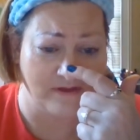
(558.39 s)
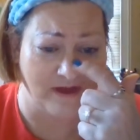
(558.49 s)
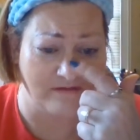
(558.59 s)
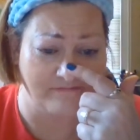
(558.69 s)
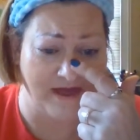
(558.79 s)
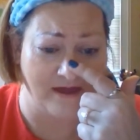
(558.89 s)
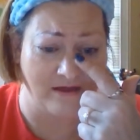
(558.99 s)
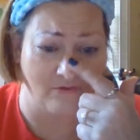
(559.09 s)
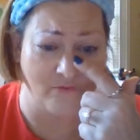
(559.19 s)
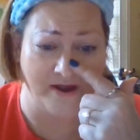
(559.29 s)
of
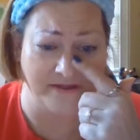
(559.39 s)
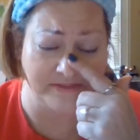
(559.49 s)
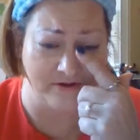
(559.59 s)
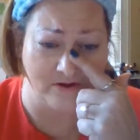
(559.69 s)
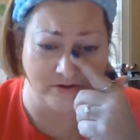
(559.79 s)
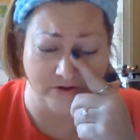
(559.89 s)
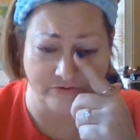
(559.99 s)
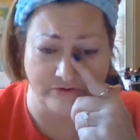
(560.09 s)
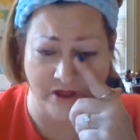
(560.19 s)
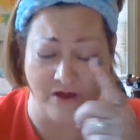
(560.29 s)
that right there on
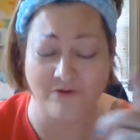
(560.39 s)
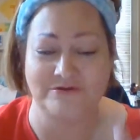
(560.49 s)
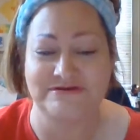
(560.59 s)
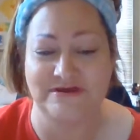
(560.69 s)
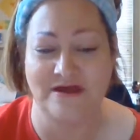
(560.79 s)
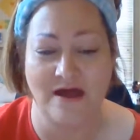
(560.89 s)
your nose."